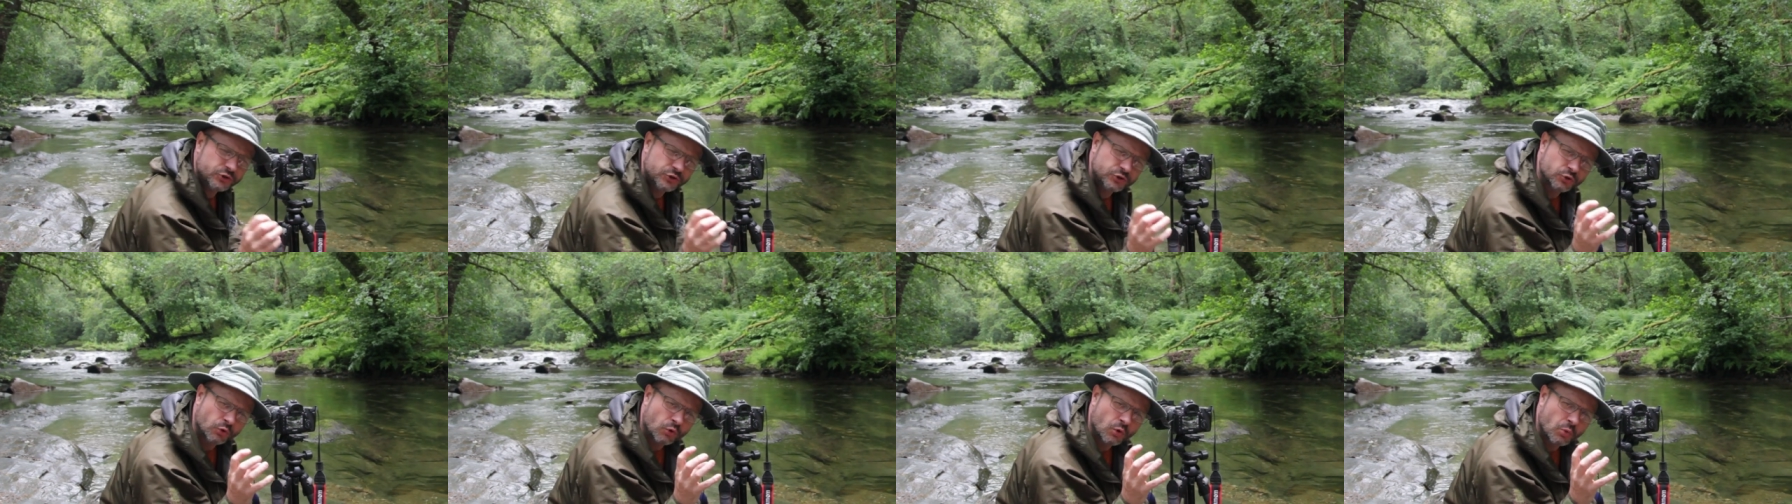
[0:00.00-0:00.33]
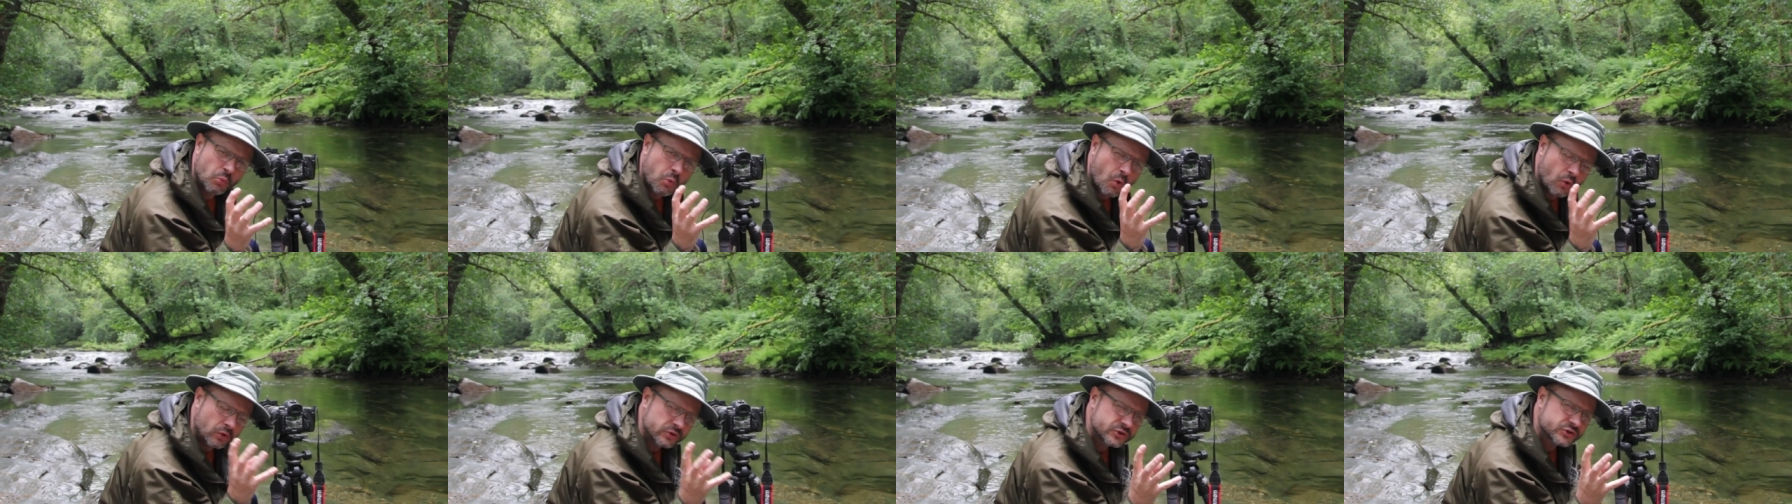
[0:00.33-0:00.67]
sure
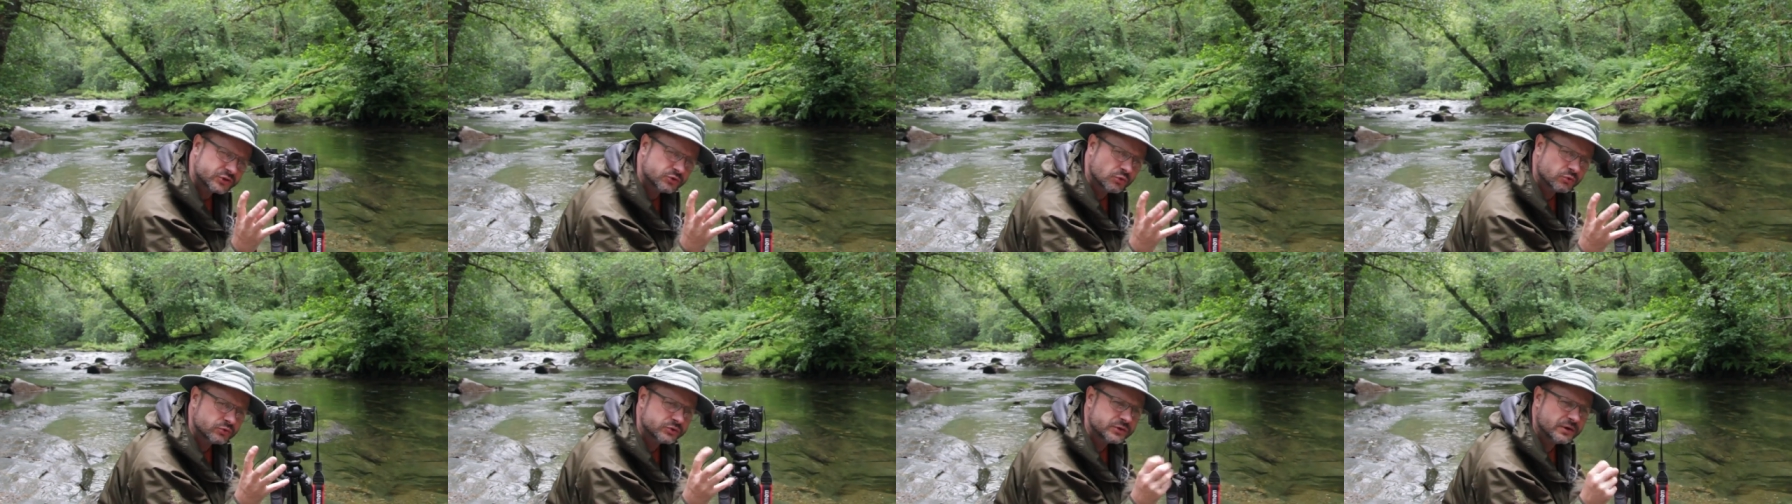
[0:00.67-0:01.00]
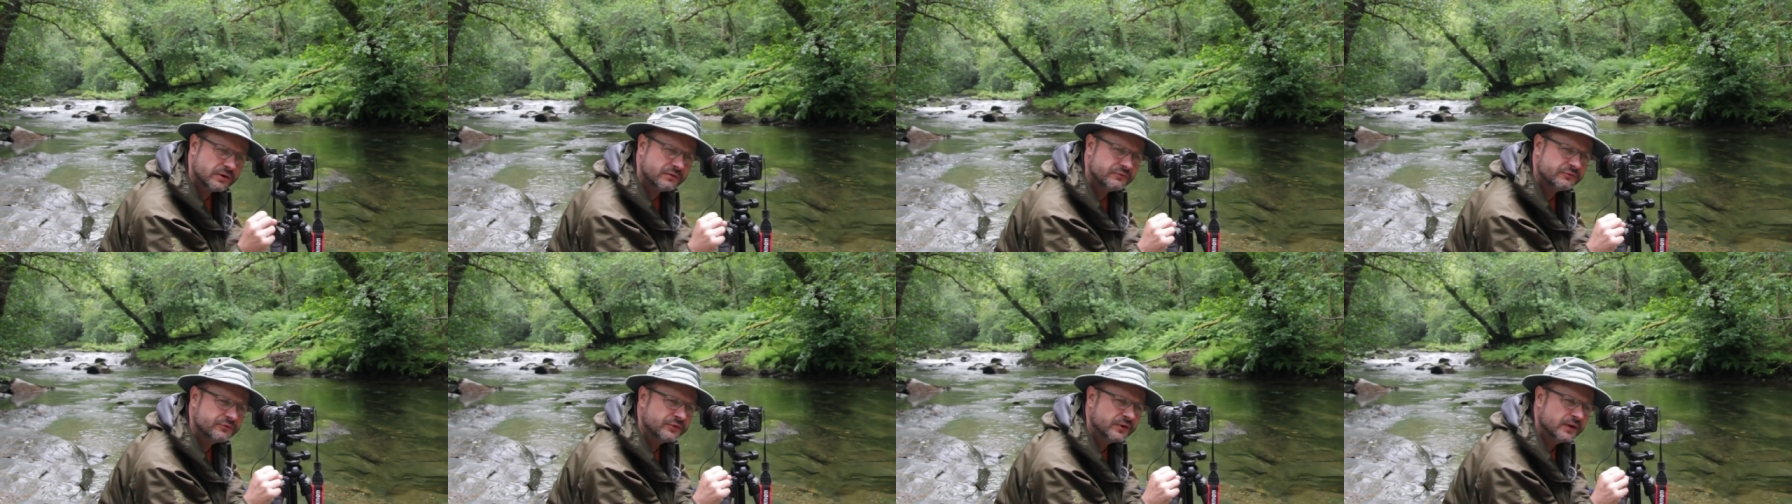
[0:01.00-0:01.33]
what sort
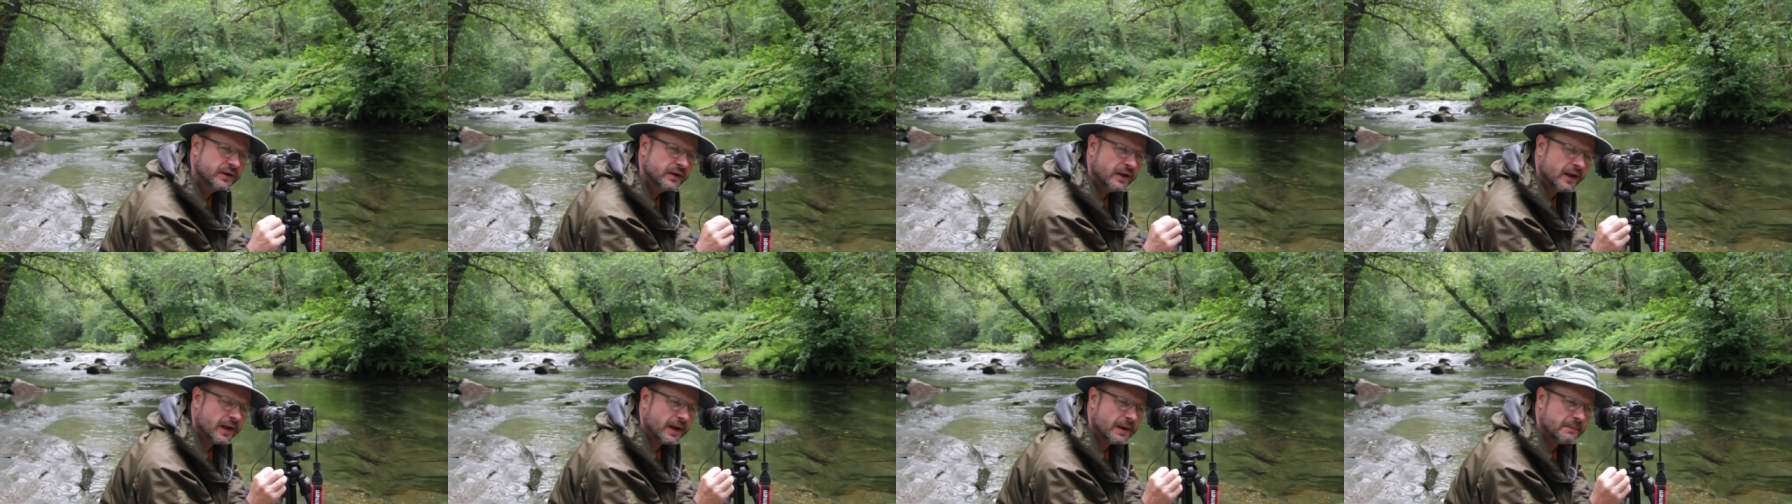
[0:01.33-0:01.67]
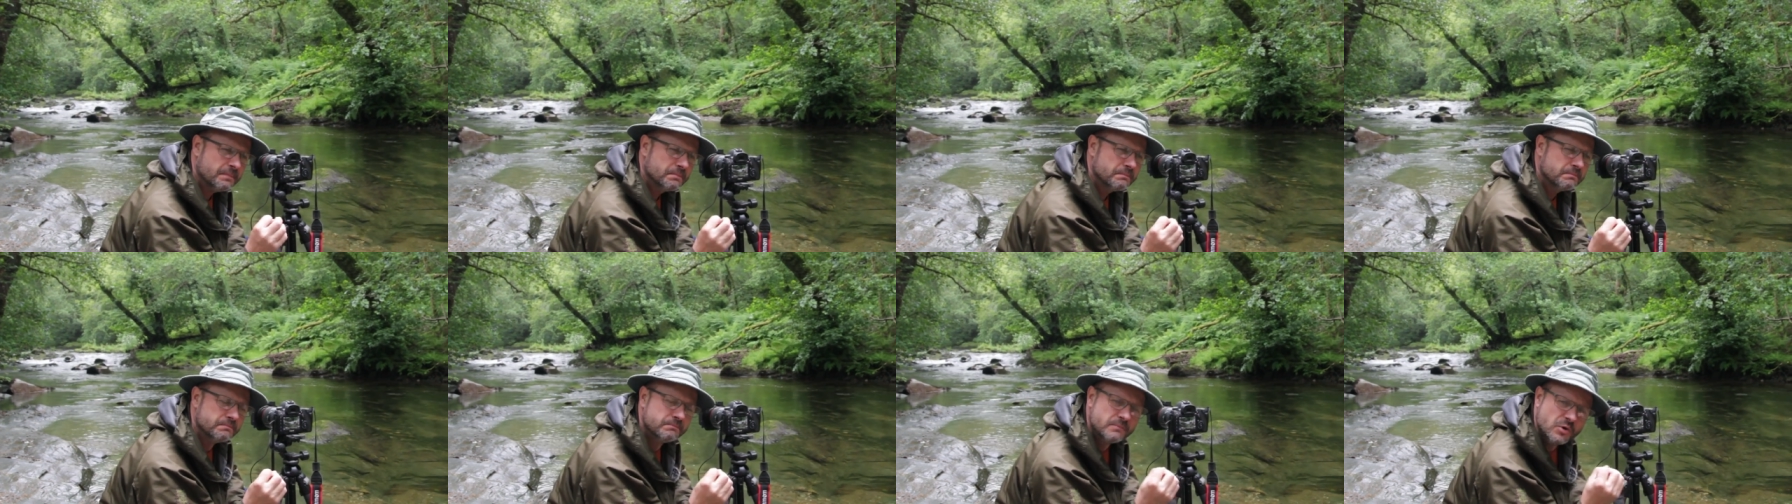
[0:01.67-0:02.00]
of
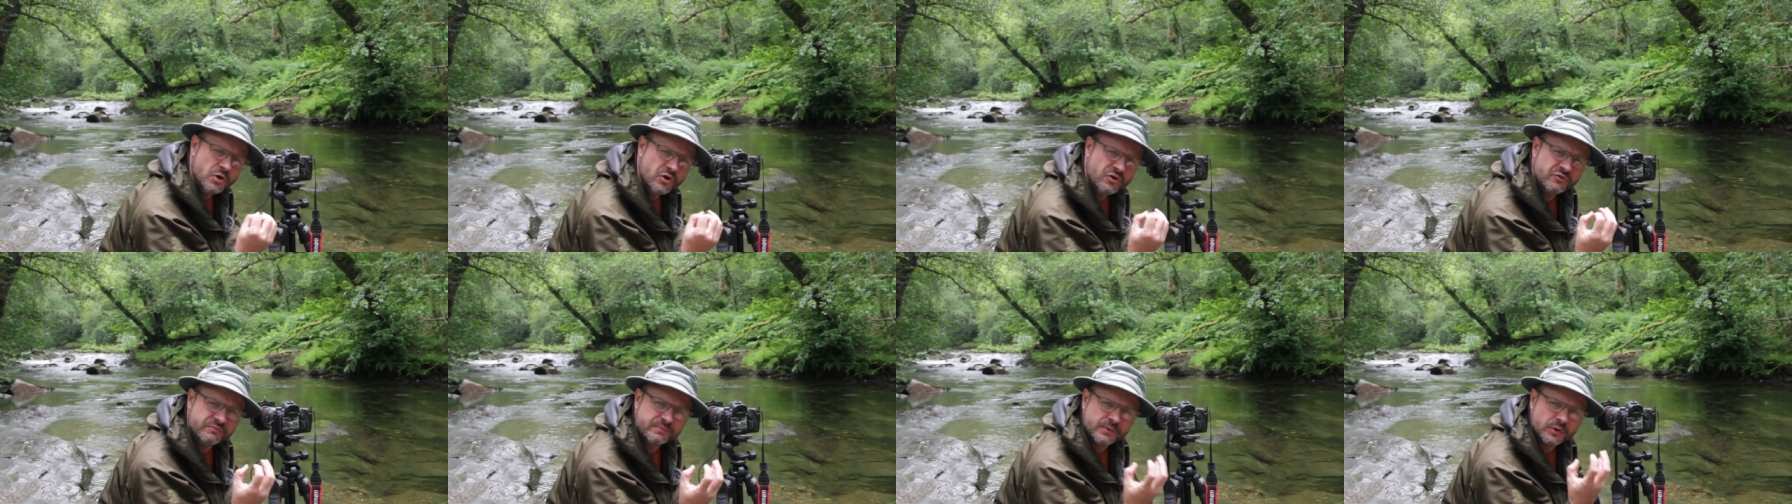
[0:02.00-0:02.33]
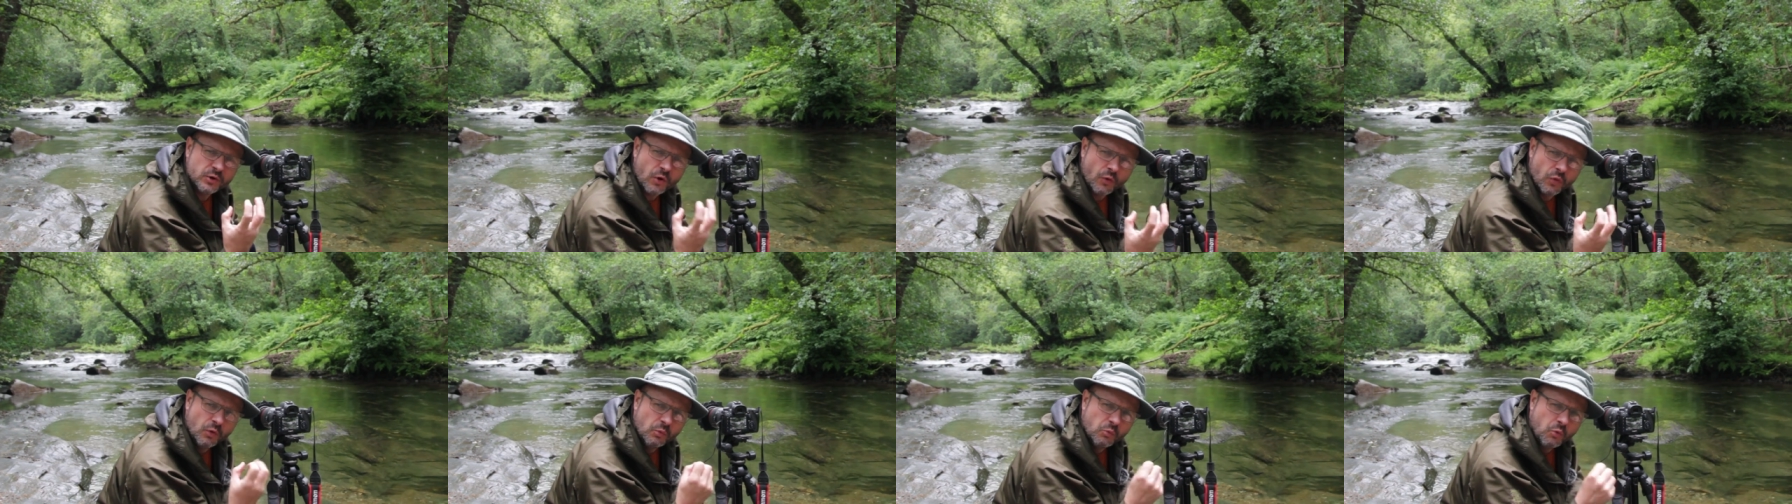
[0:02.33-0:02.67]
um,
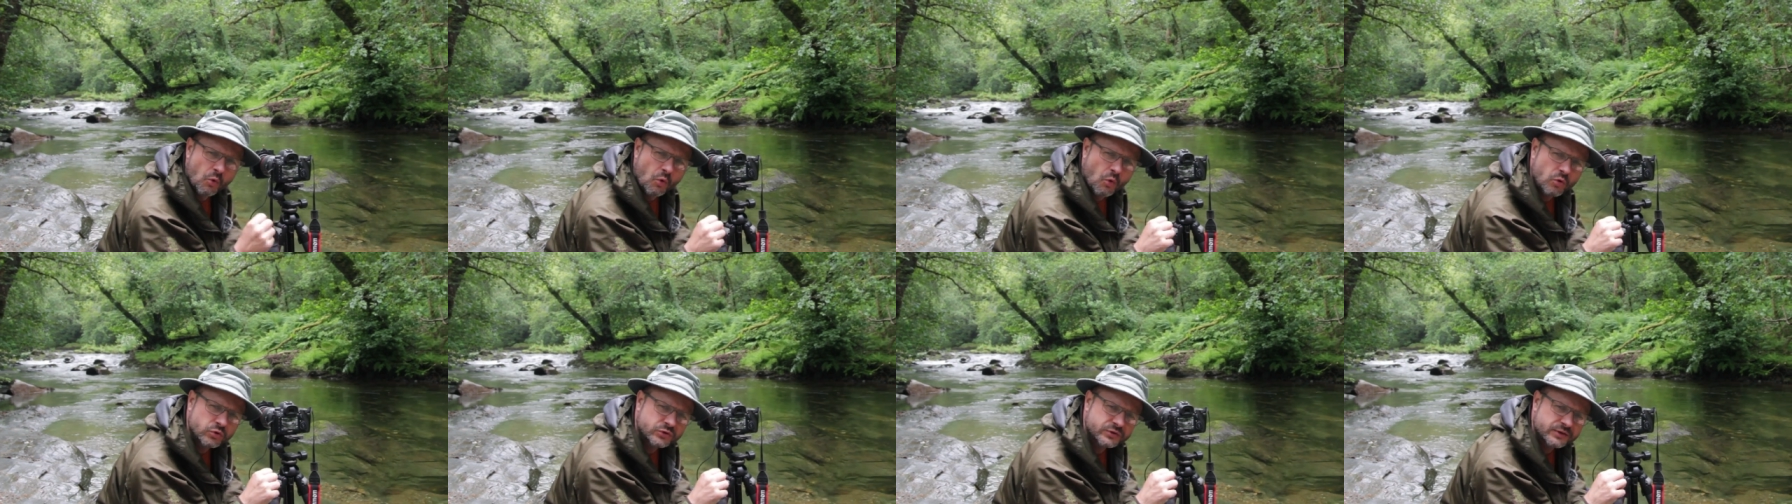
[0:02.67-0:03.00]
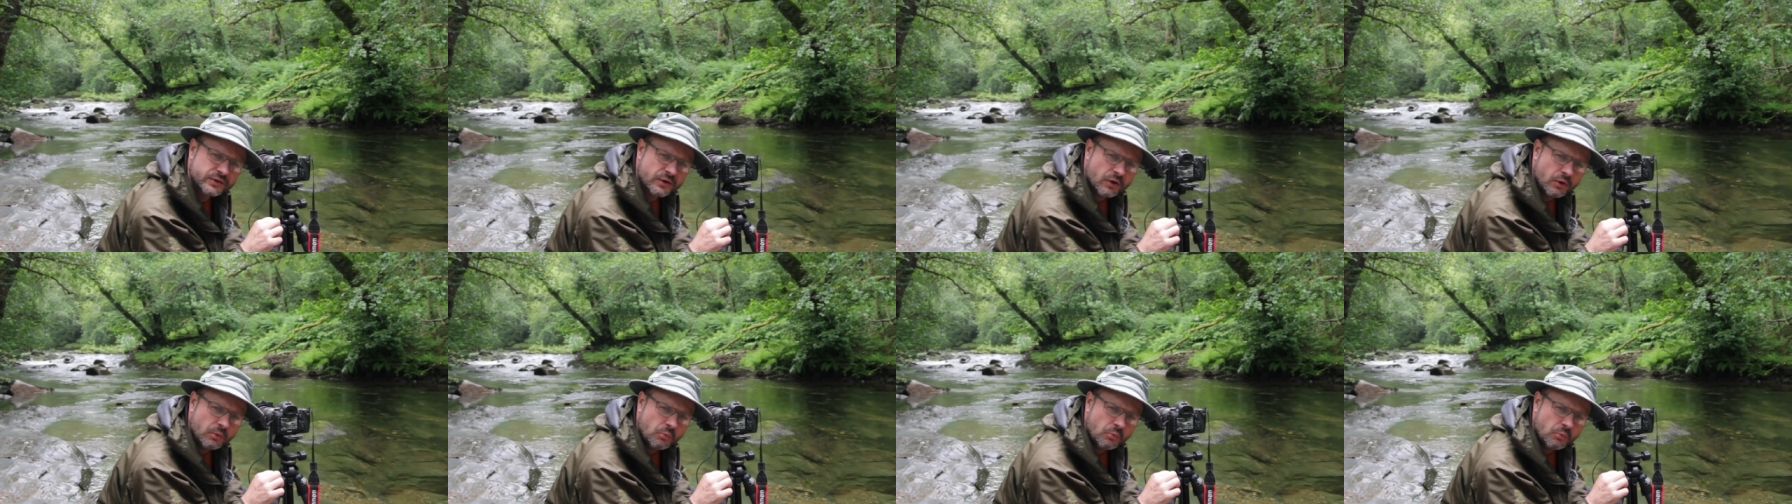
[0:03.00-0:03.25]
movement on the water that I